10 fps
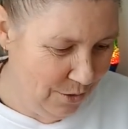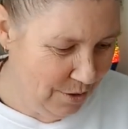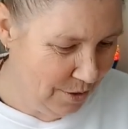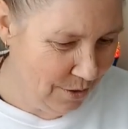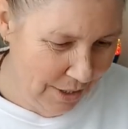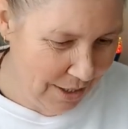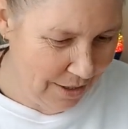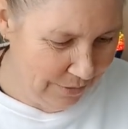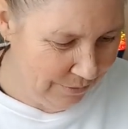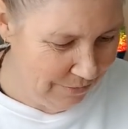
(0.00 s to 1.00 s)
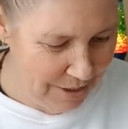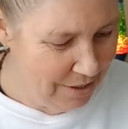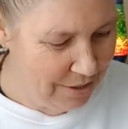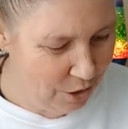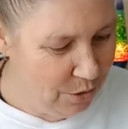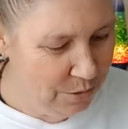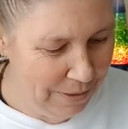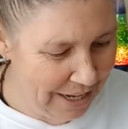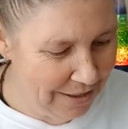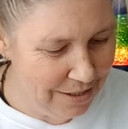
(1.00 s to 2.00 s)
So, yeah, this is cool,
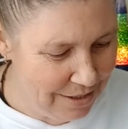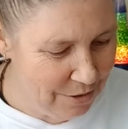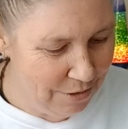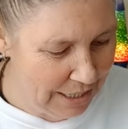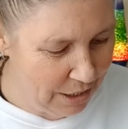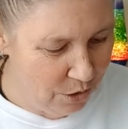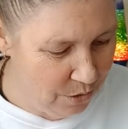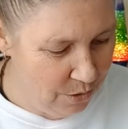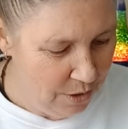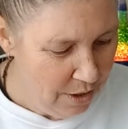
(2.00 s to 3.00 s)
man. This is really cool.